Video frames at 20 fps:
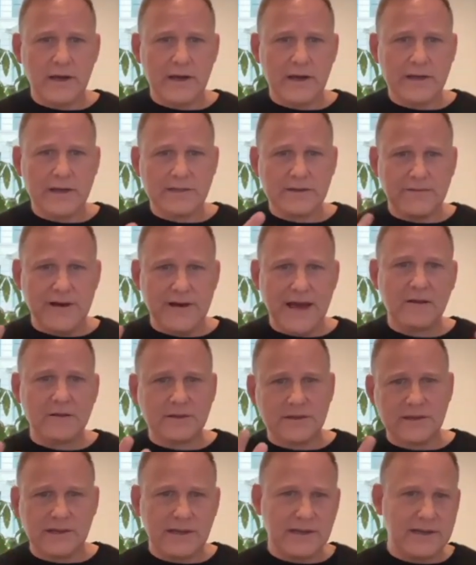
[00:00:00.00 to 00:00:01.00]
I guess the
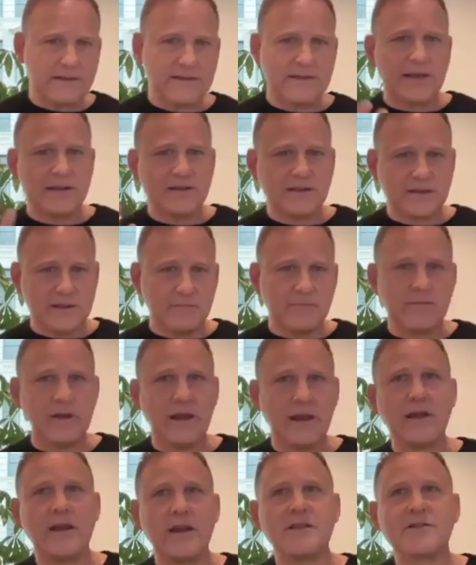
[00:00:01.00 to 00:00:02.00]
faculty had said some.
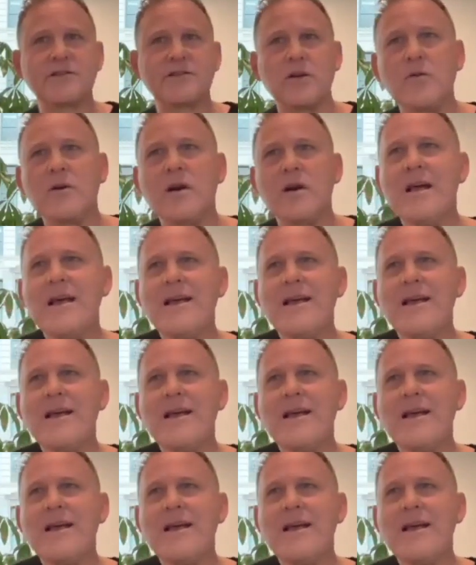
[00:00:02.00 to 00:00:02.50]
And so